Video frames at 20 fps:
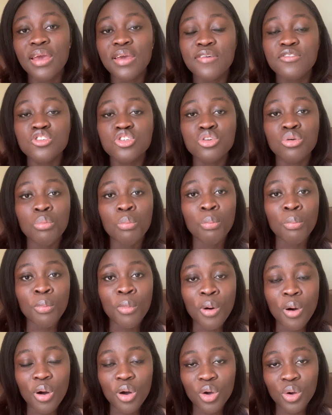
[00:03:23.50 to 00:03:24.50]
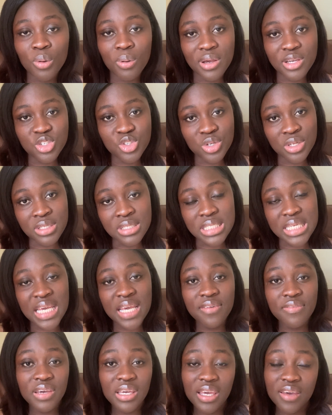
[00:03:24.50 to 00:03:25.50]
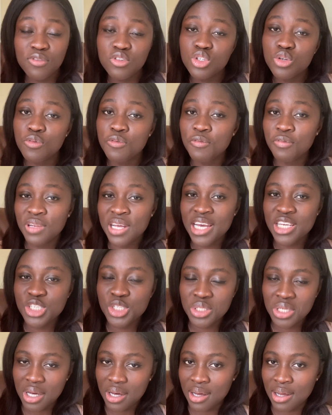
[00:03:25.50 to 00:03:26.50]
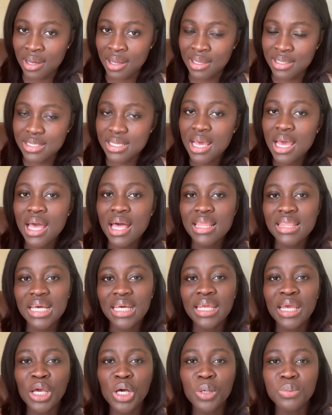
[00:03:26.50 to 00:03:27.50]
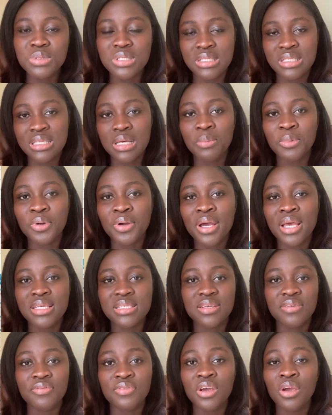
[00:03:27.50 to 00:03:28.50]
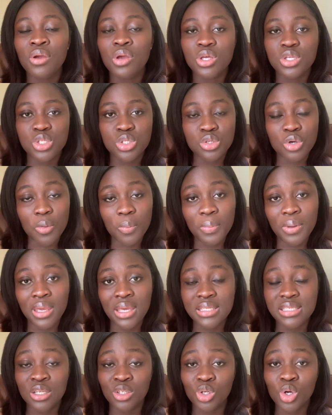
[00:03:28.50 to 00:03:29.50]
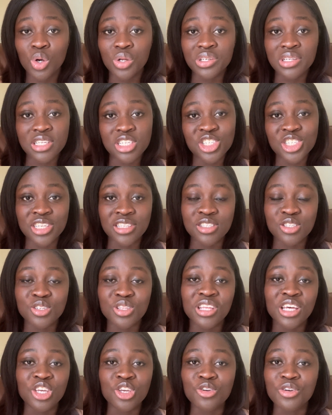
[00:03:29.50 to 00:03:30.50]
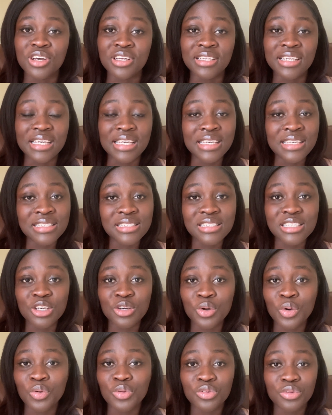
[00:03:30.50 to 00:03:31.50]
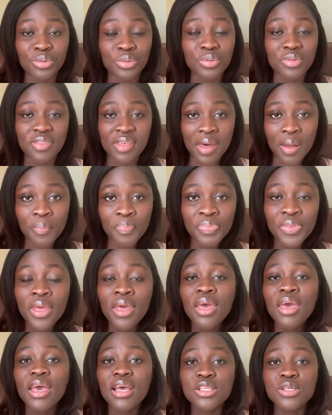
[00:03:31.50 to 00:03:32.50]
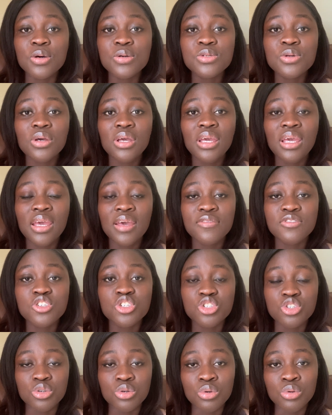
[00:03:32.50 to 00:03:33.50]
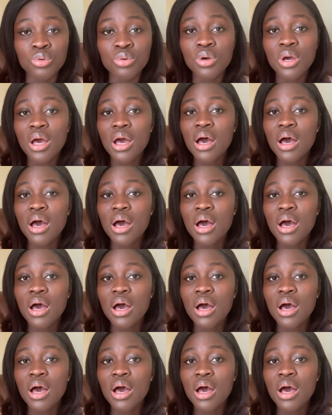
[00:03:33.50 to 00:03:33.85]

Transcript: gives you mock questions. It even gives you flashcards that help to summarize the various topics and conditions so that you can easily go through them. It also gives you